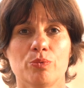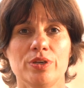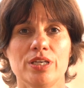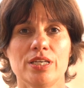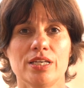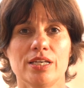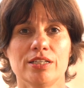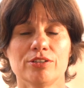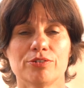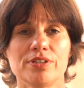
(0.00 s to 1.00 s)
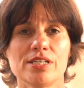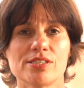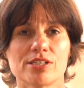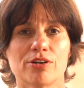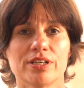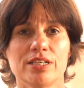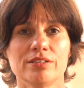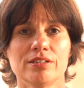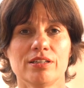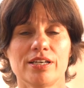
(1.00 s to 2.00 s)
We increase our
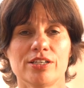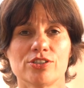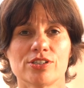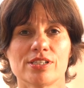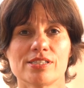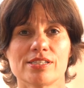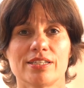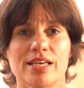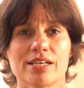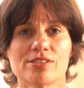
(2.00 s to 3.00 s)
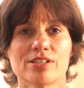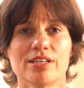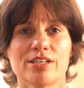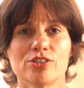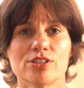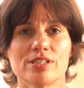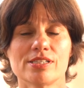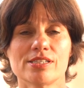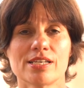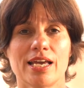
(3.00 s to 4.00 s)
inhalations and
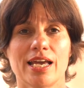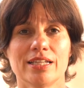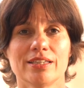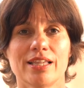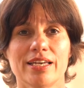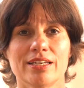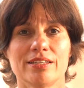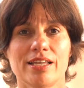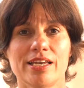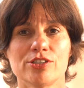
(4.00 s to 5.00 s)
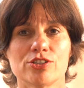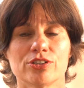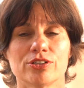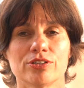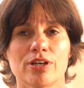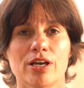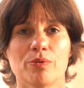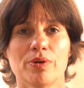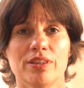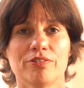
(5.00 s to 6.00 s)
exhalations, and like in nature,
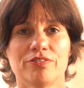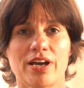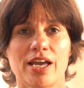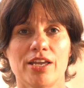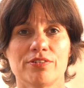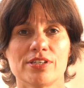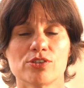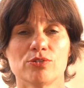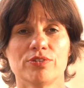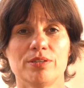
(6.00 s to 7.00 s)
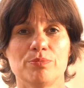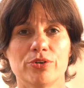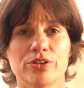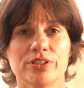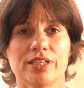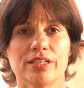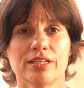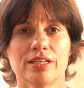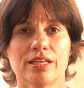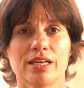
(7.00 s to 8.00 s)
when the fire is already burning
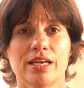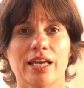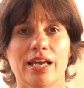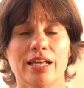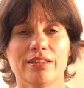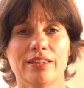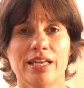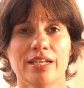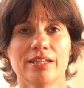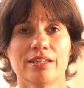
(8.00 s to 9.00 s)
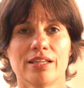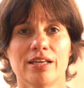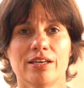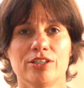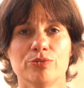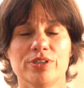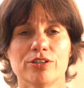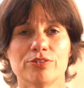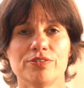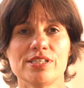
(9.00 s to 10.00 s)
and then you
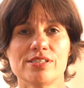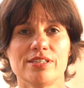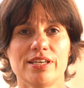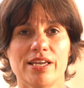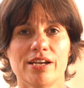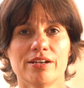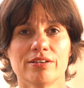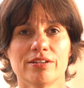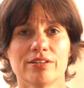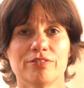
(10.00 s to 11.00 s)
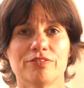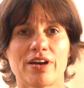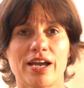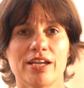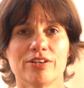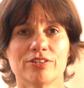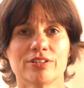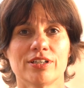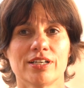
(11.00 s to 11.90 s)
increase the air, the fire